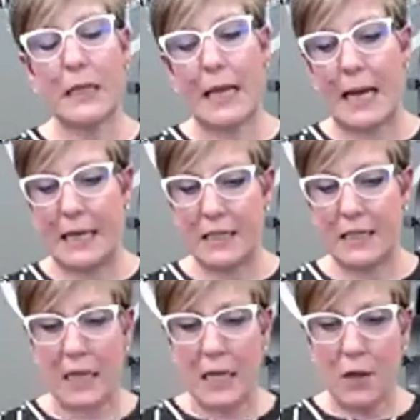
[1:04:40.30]

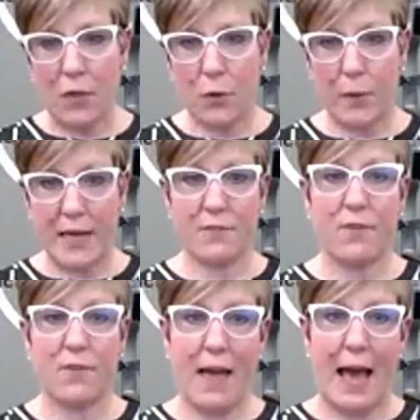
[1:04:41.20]
And the reason
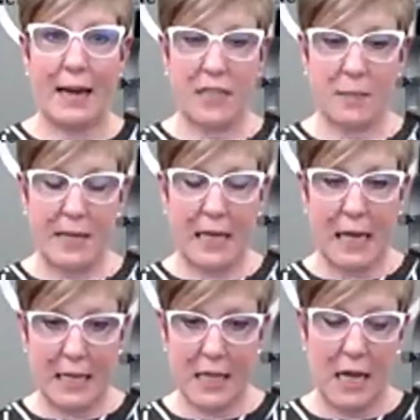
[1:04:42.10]
for that is
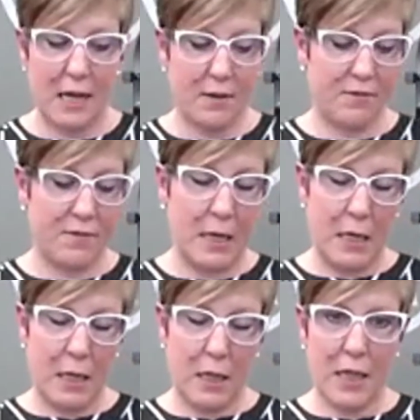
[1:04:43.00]
because of
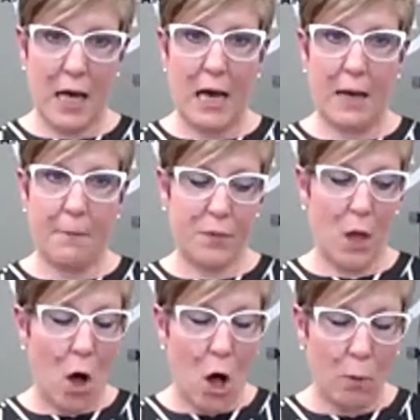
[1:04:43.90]
the
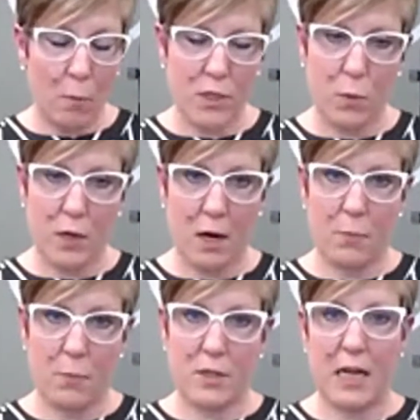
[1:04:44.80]
almost 100%
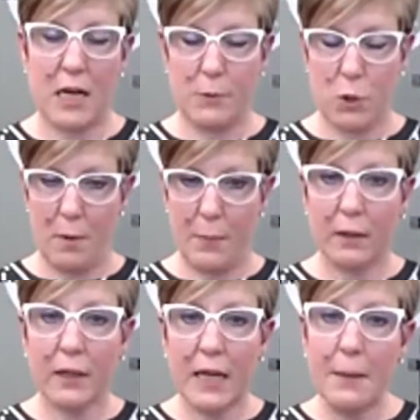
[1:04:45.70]

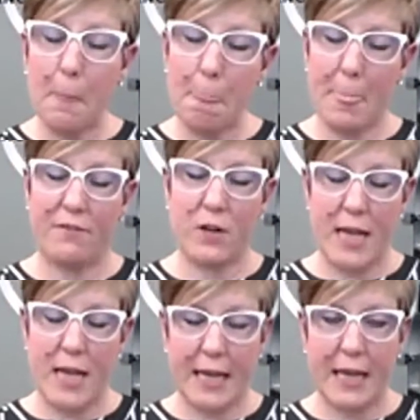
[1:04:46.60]
absorbability if you're
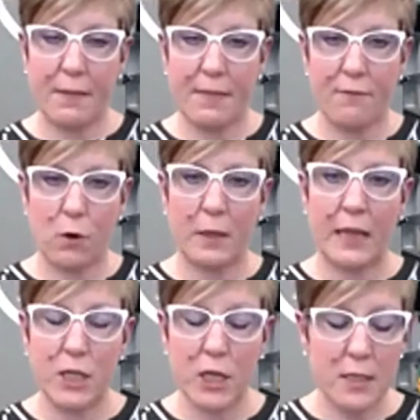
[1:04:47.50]
taking it in that
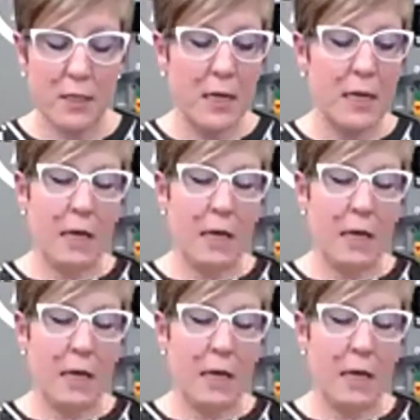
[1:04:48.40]
formulation.